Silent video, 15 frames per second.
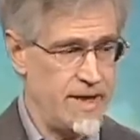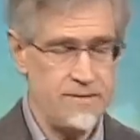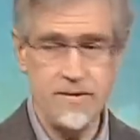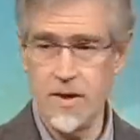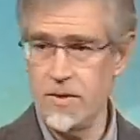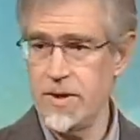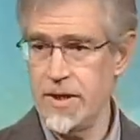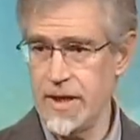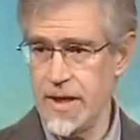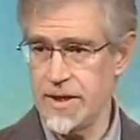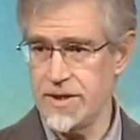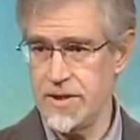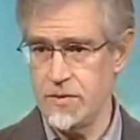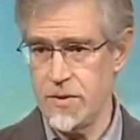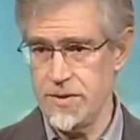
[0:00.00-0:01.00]
I have no
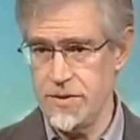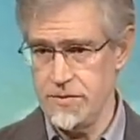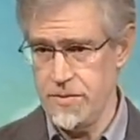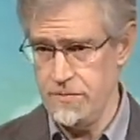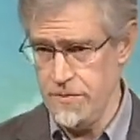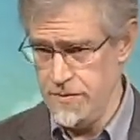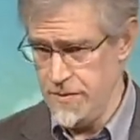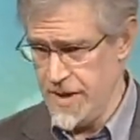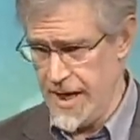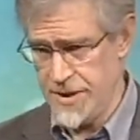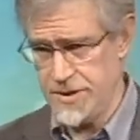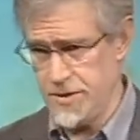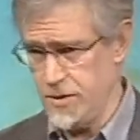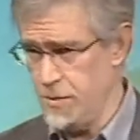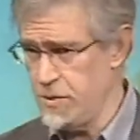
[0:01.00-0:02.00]
connection with the
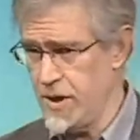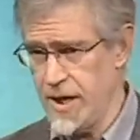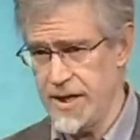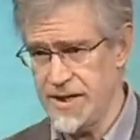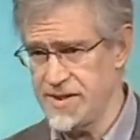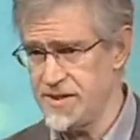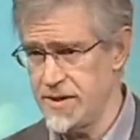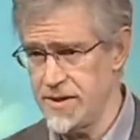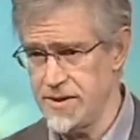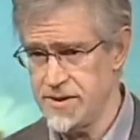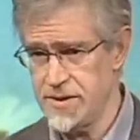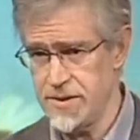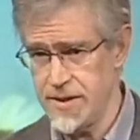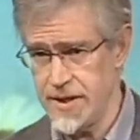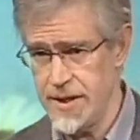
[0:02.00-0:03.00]
natural products
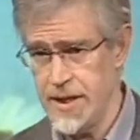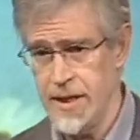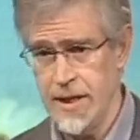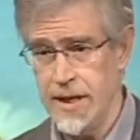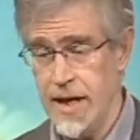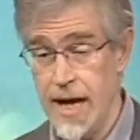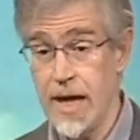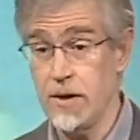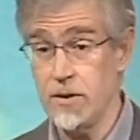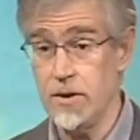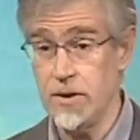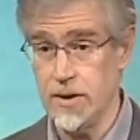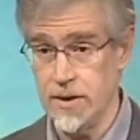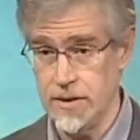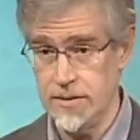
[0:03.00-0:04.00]
industry at
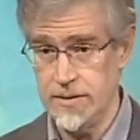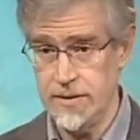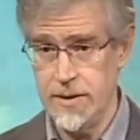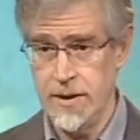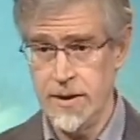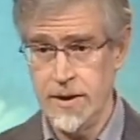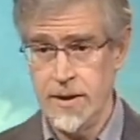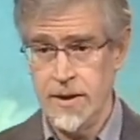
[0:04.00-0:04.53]
all.